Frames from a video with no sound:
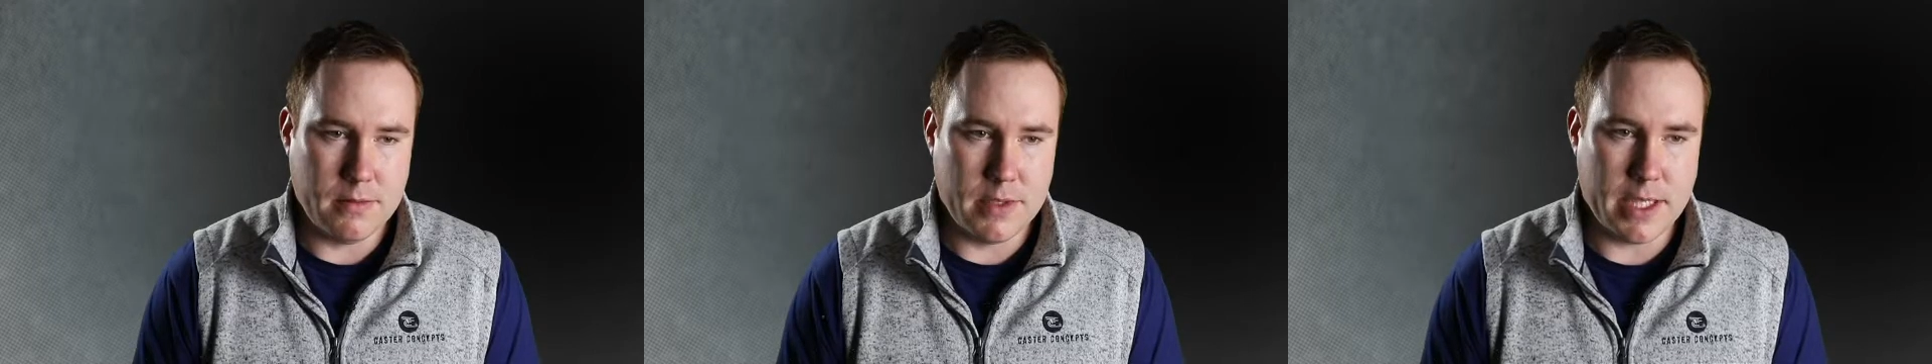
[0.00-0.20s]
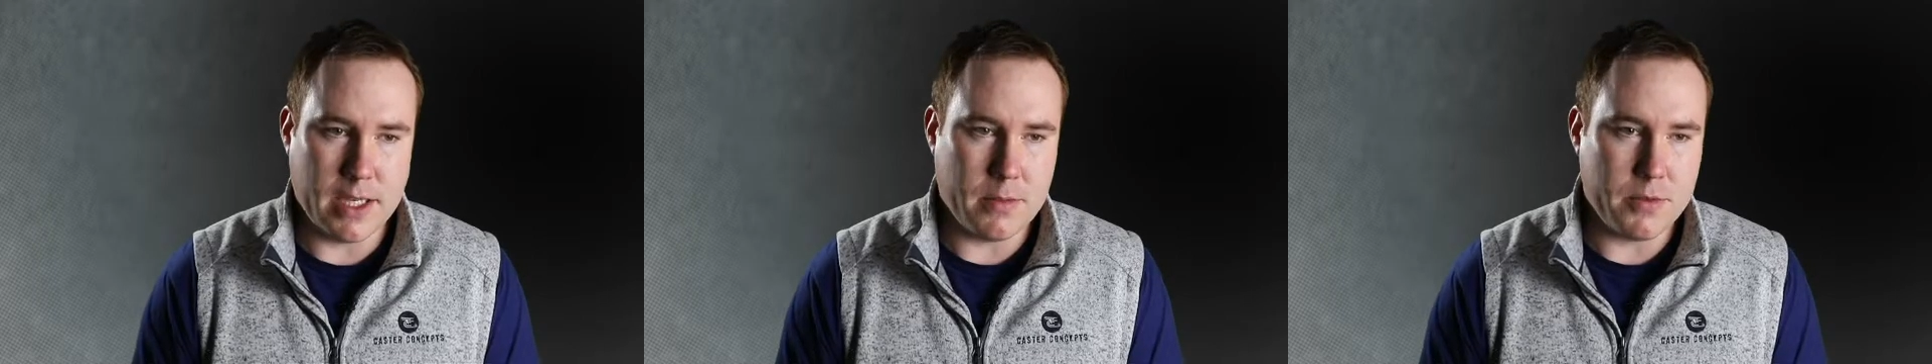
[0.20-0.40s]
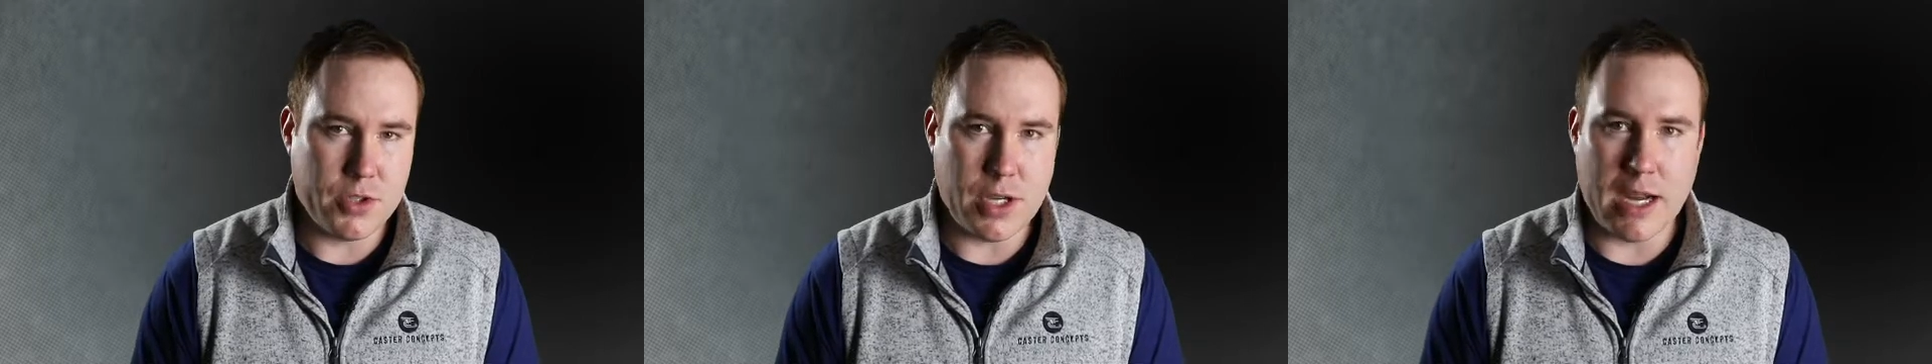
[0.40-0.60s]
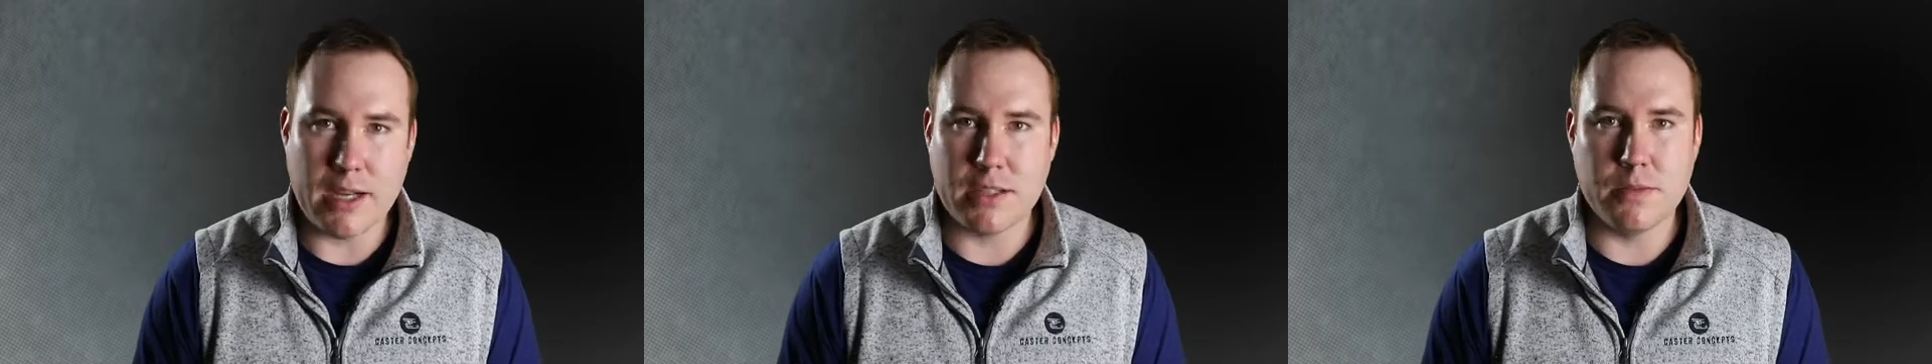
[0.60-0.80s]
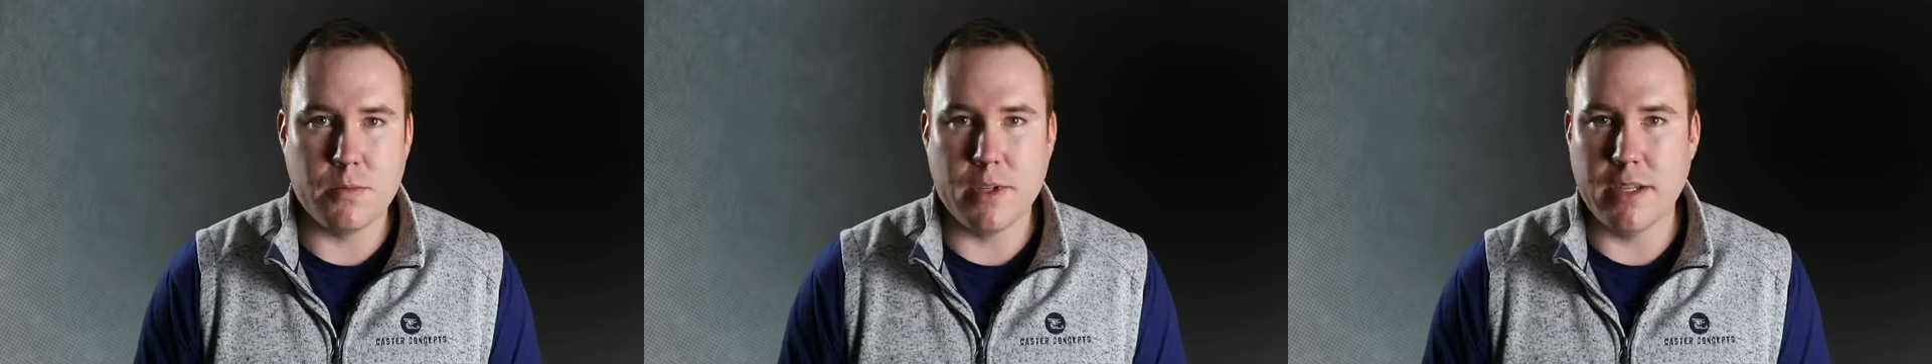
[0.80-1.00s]
take up
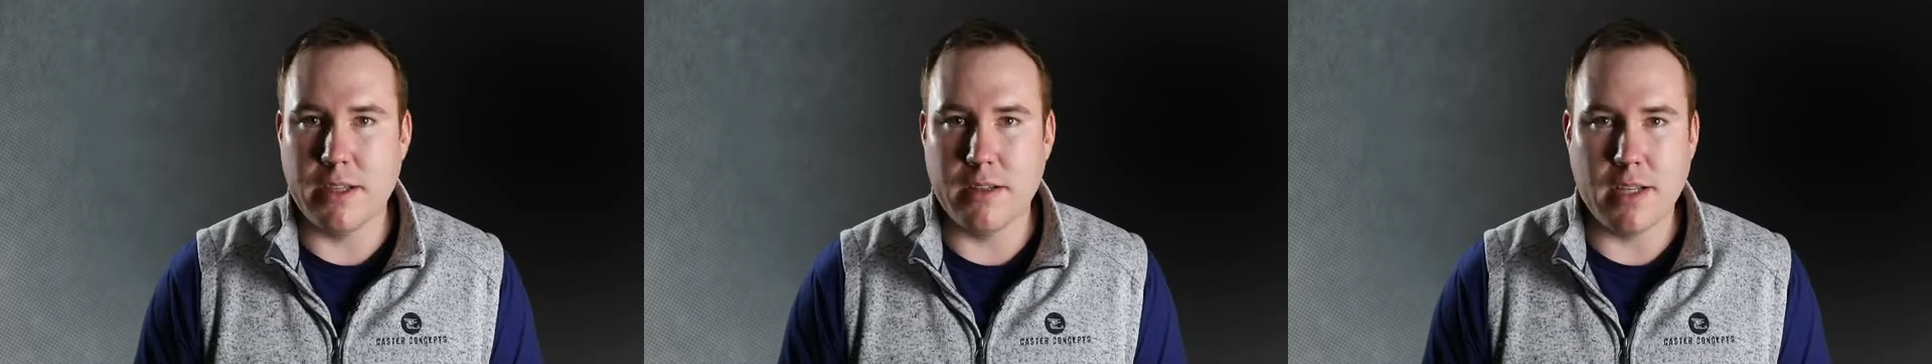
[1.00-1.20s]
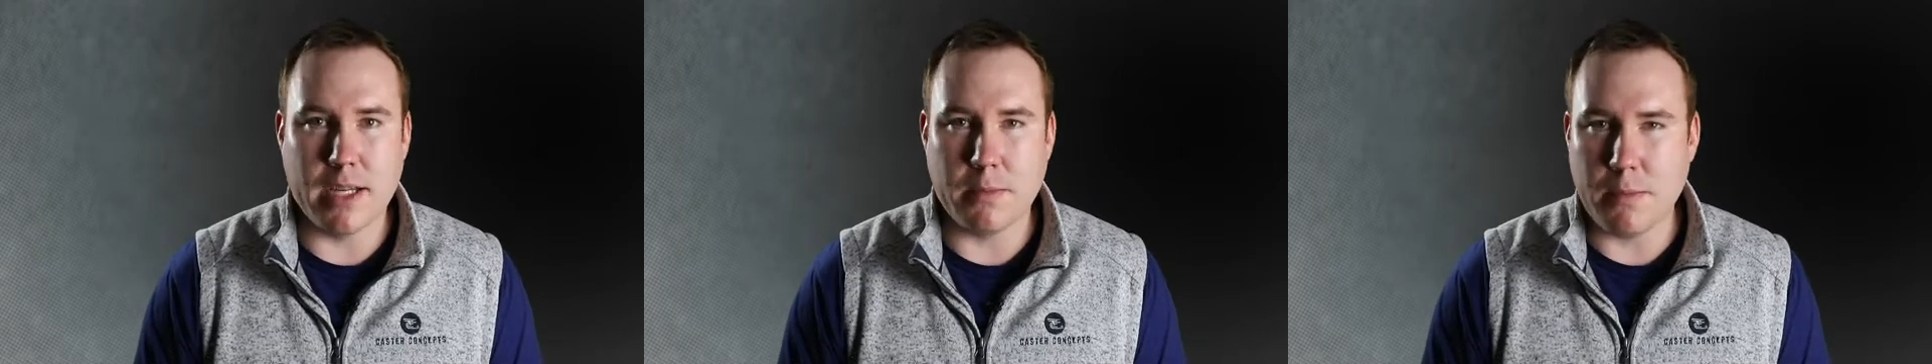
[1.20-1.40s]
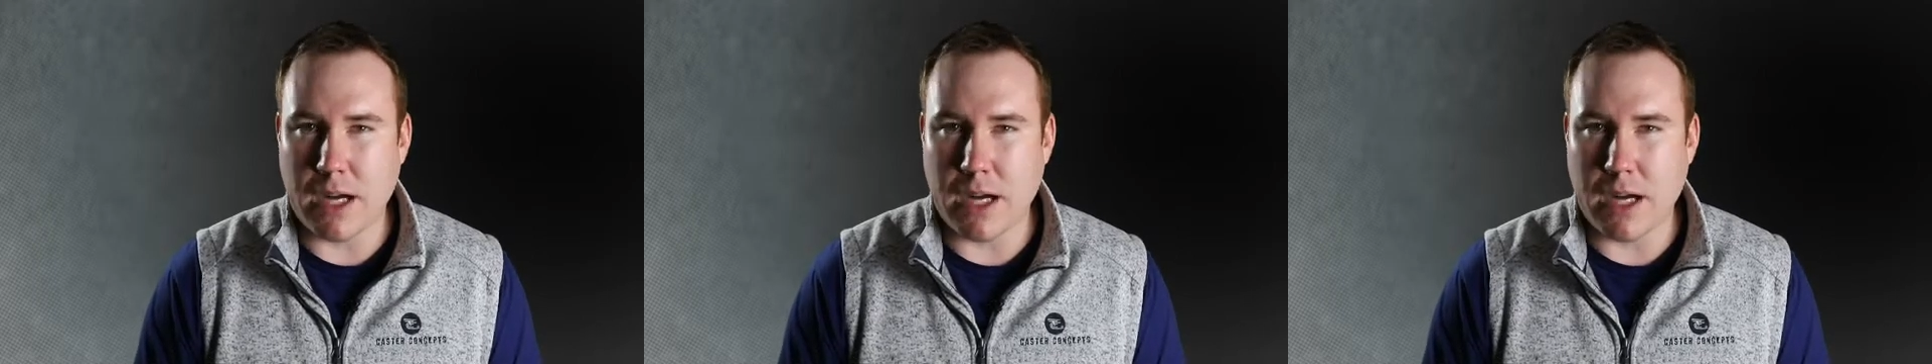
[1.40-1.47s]
shocks with like